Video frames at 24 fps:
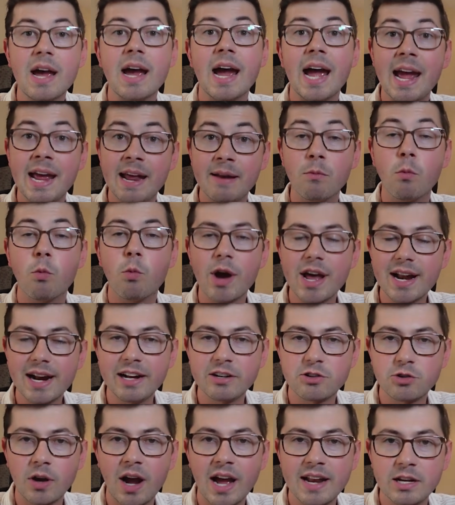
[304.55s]
And when I
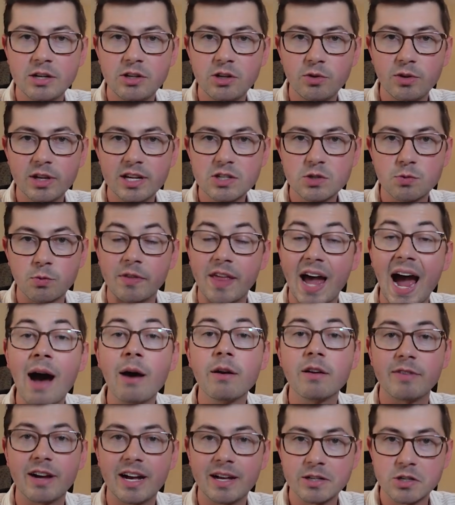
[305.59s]
tried to do this without
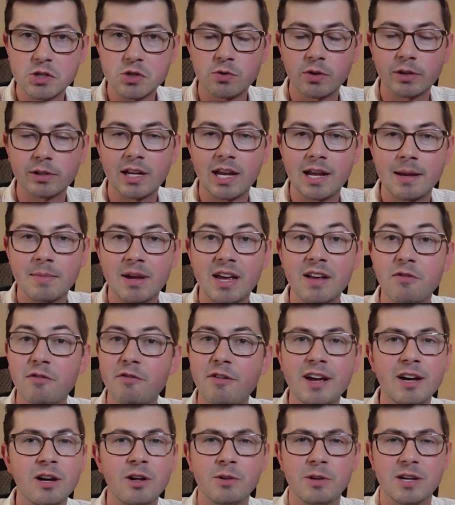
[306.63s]
a valid string name, it
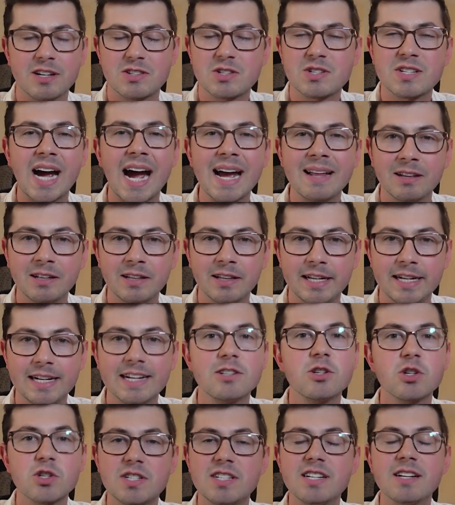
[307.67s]
failed silently. It
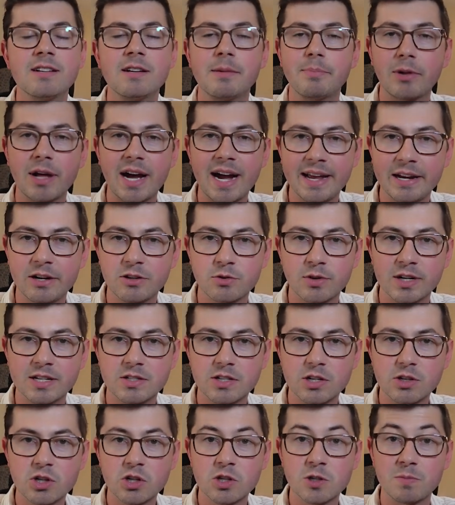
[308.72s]
just didn't apply any
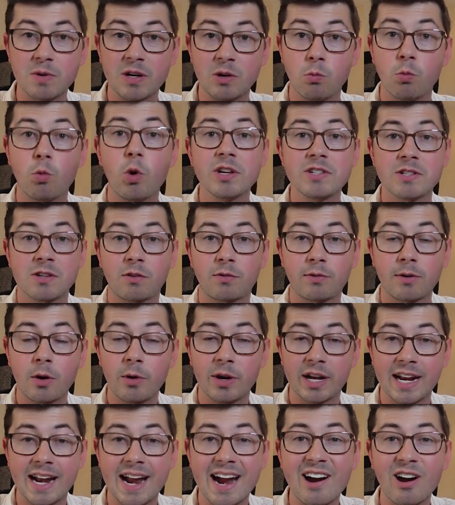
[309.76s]
transitions, but it wasn't
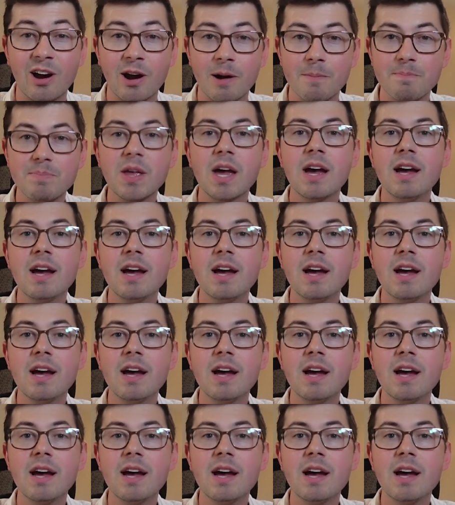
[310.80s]
throwing an error.